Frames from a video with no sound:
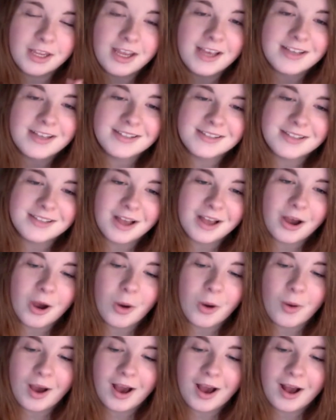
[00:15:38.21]
So
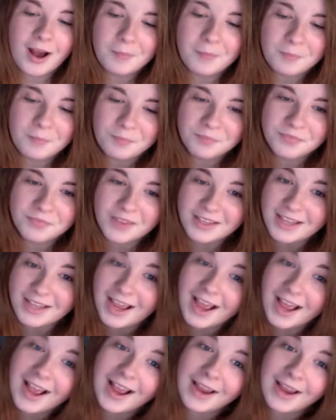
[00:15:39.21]

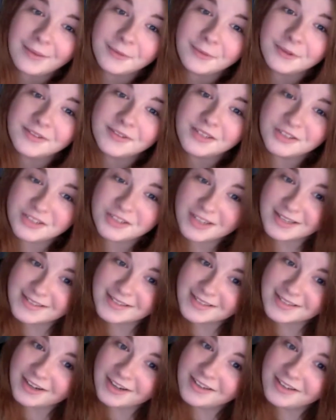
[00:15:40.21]
yeah, I will talk to you guys
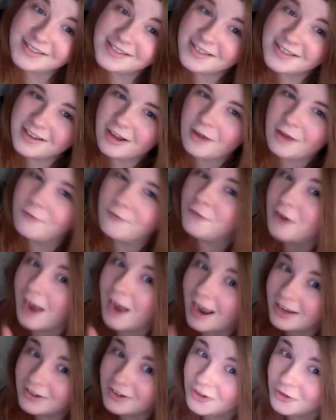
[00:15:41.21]
later and see y'all for
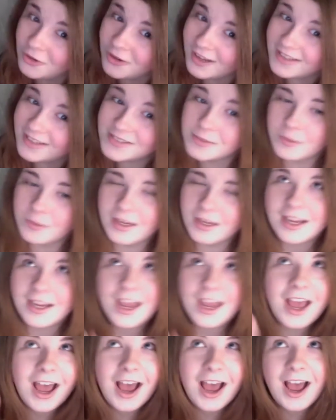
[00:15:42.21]
I Do next week.
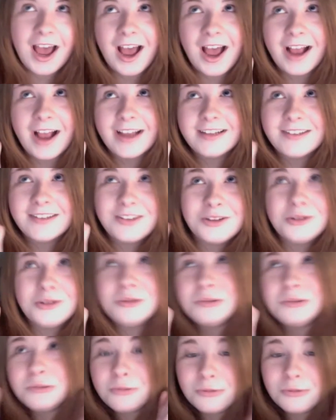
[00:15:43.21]
I do.
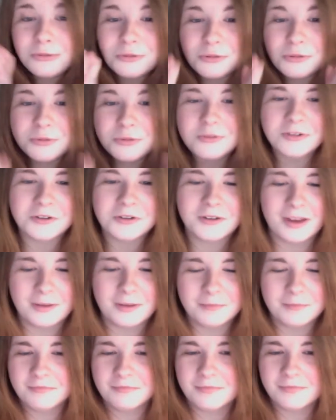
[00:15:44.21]
Okay,
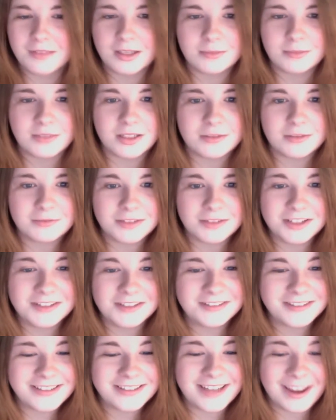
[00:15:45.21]
I'm done.
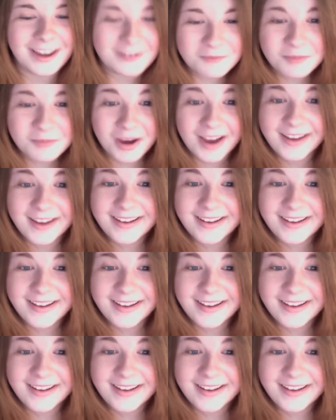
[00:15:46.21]
Okay, bye.